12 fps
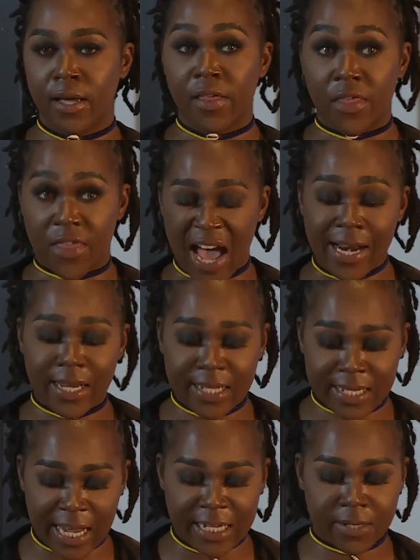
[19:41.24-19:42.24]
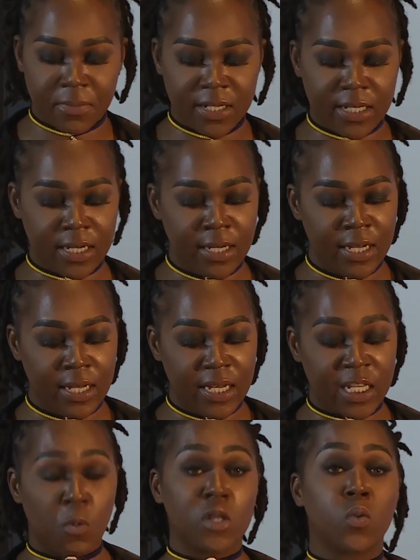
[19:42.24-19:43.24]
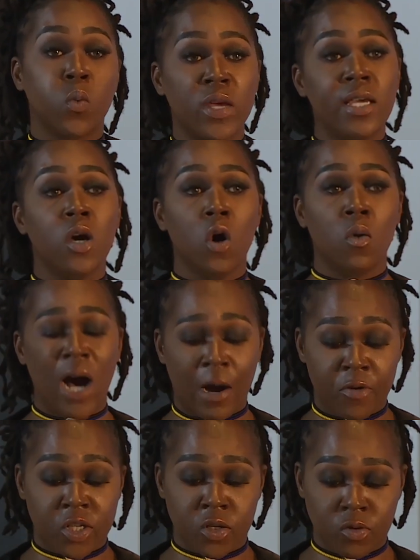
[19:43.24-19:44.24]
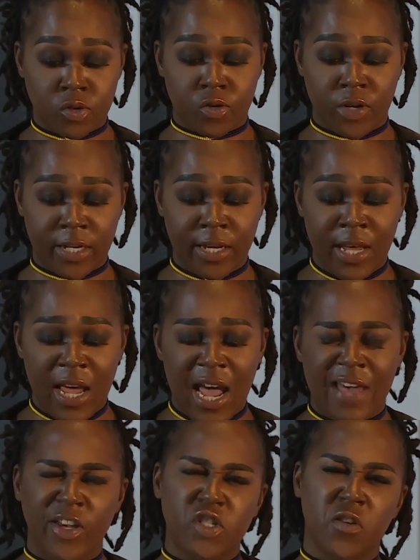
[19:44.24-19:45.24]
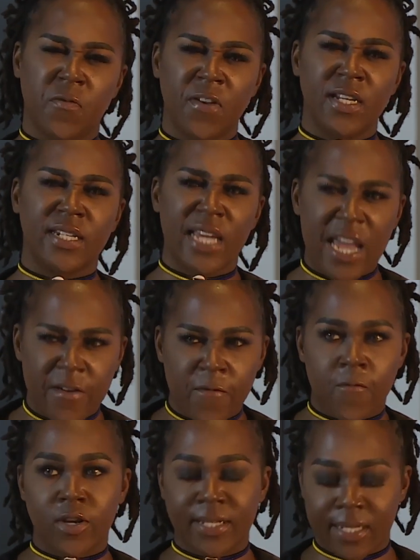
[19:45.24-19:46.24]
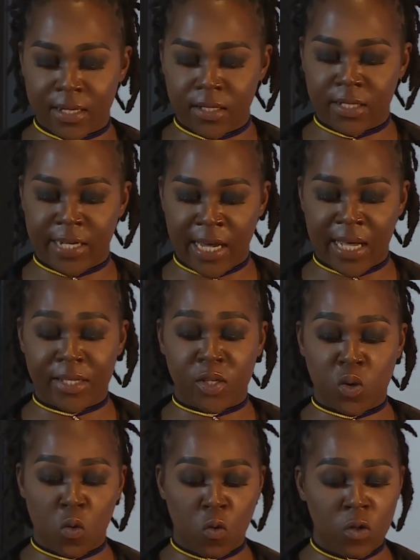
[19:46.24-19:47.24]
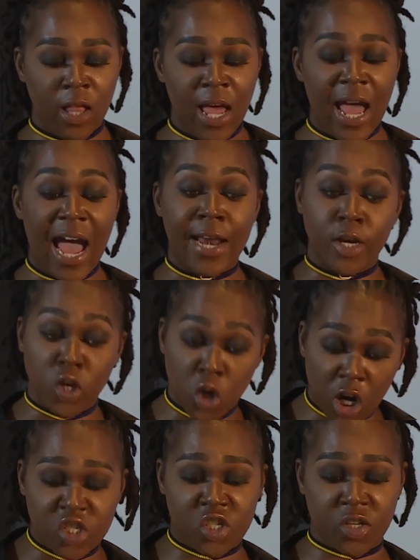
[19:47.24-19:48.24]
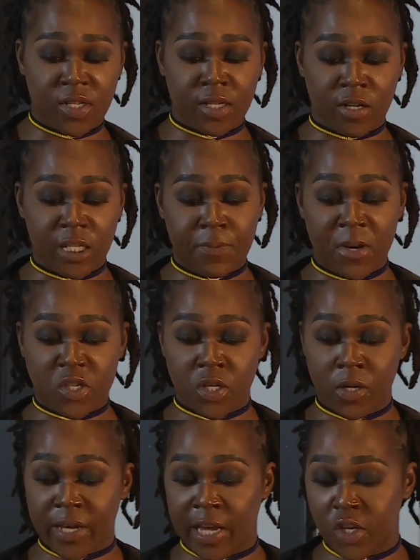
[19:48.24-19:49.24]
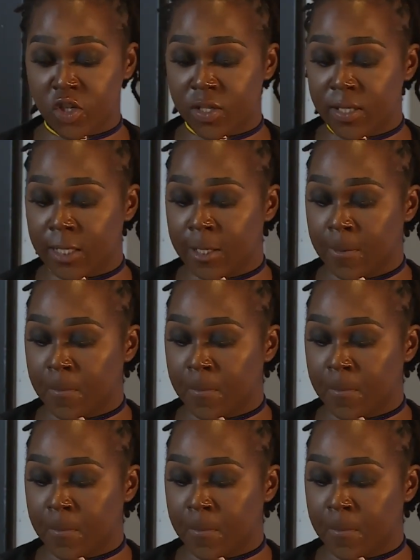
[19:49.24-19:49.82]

that excitement is what we owe our children, and they should feel it every single day at school and not just on special occasions.